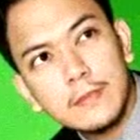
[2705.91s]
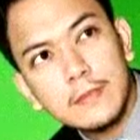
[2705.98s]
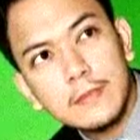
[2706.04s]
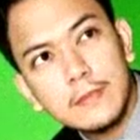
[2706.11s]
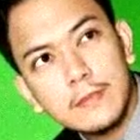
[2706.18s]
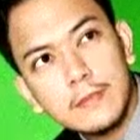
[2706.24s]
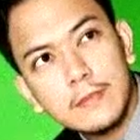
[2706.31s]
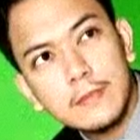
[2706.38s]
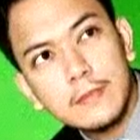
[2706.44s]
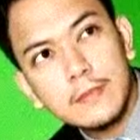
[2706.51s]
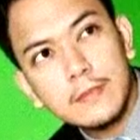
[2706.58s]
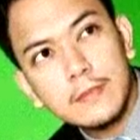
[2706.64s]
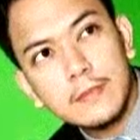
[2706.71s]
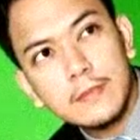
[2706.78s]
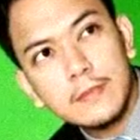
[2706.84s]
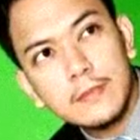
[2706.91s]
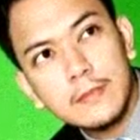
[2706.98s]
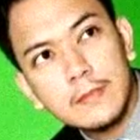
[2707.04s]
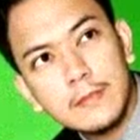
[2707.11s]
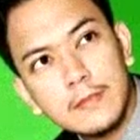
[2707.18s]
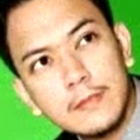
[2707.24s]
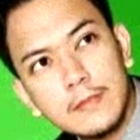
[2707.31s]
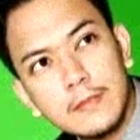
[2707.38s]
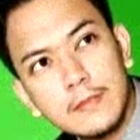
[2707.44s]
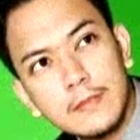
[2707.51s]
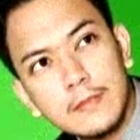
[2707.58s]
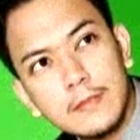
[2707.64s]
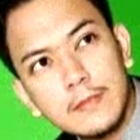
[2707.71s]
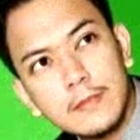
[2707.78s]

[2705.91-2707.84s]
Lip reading: and anyone. Ta-da!